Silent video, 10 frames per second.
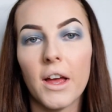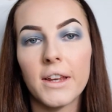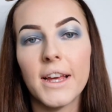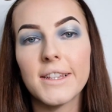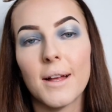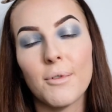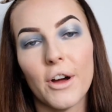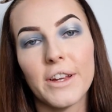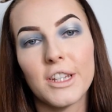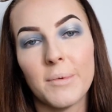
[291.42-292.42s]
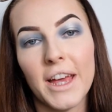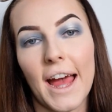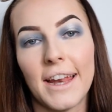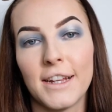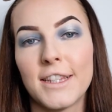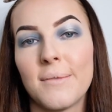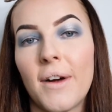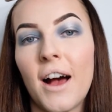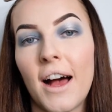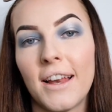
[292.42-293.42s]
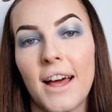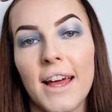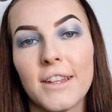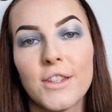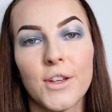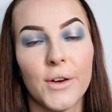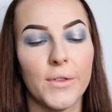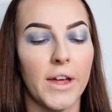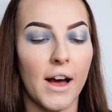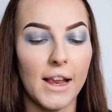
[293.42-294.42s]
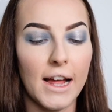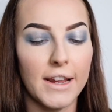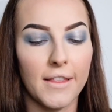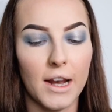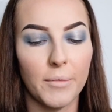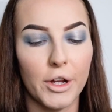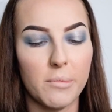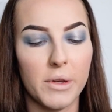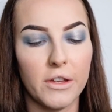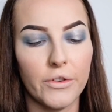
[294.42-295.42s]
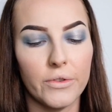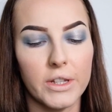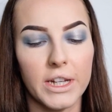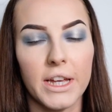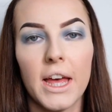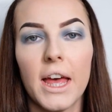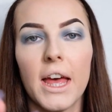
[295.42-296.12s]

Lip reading: Next I'm going to be adding some highlight. So the highlighter that I'm going to be using